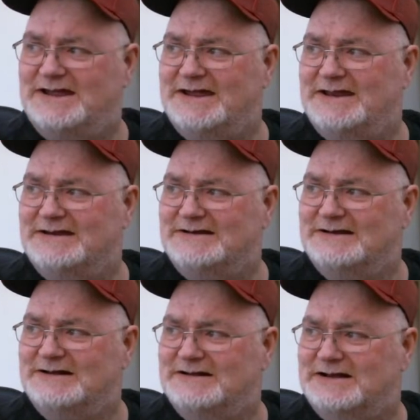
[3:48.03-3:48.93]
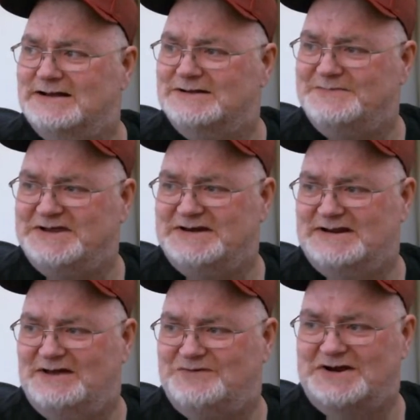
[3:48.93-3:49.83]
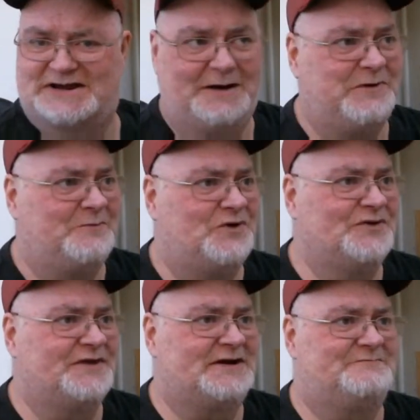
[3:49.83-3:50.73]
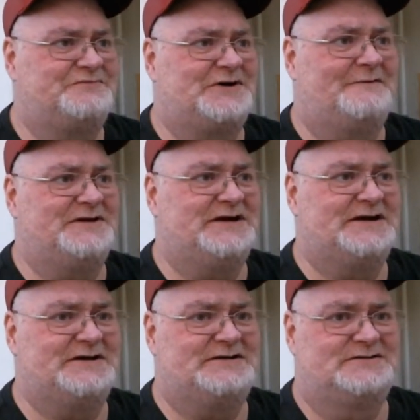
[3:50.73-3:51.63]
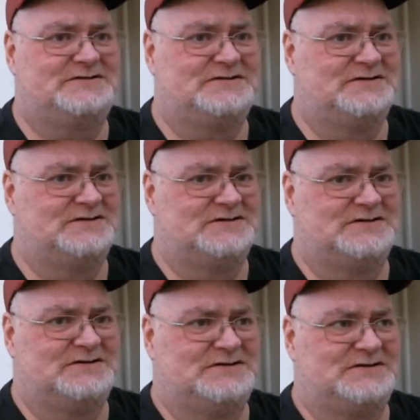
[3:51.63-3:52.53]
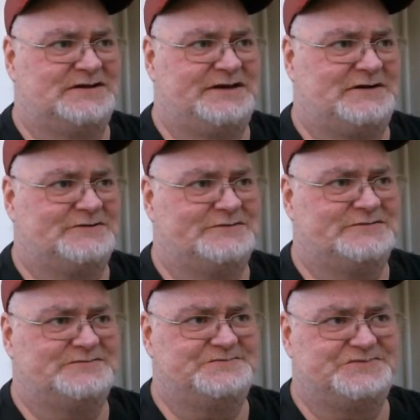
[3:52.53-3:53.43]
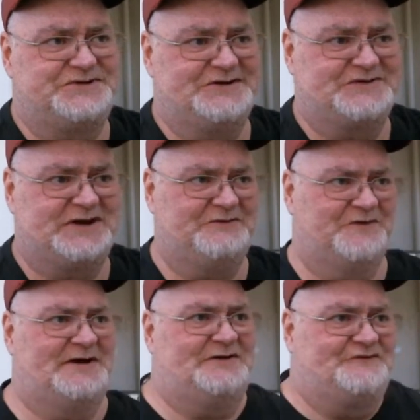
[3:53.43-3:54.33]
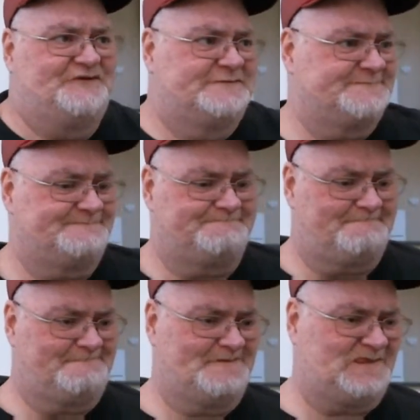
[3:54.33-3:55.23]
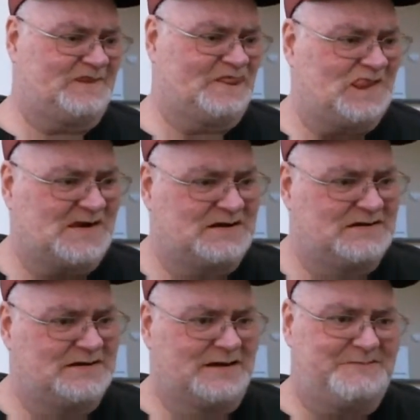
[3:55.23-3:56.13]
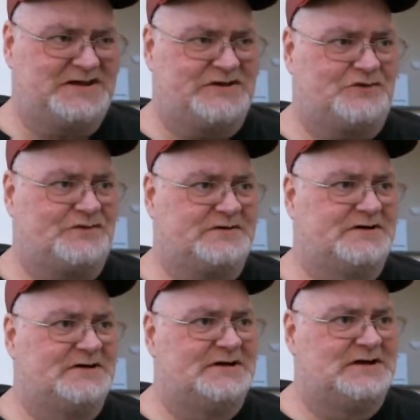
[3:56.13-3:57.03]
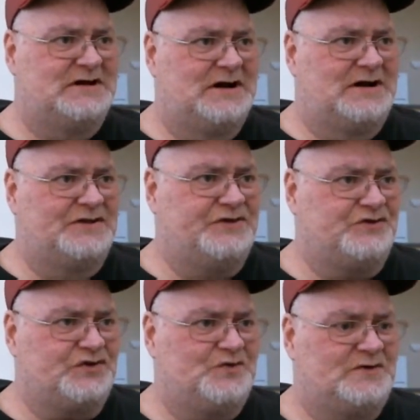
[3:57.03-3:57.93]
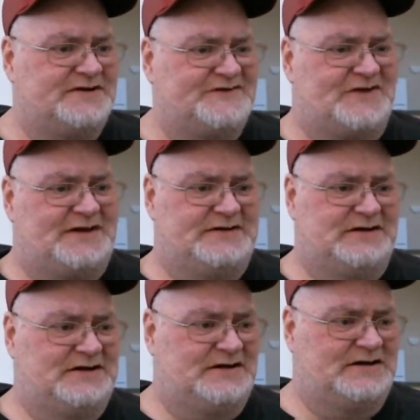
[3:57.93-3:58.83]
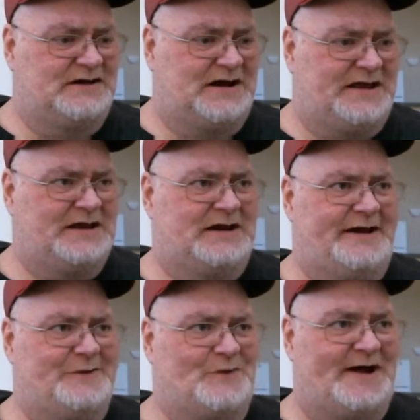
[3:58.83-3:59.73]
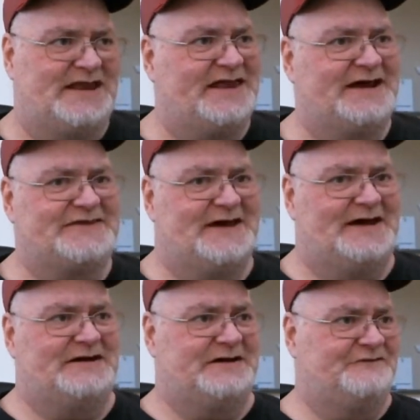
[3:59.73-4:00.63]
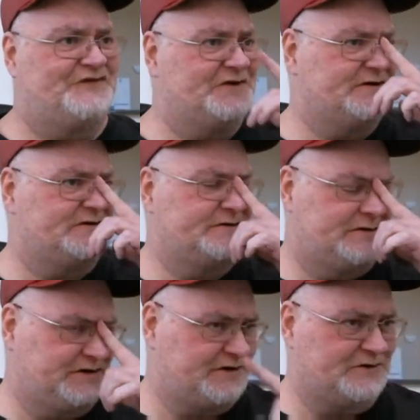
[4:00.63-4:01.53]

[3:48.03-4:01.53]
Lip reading: and I mean, I've got a couple more that I'm probably gonna, you know, just get rid of. I mean, the only ones that I'd want like that if they're,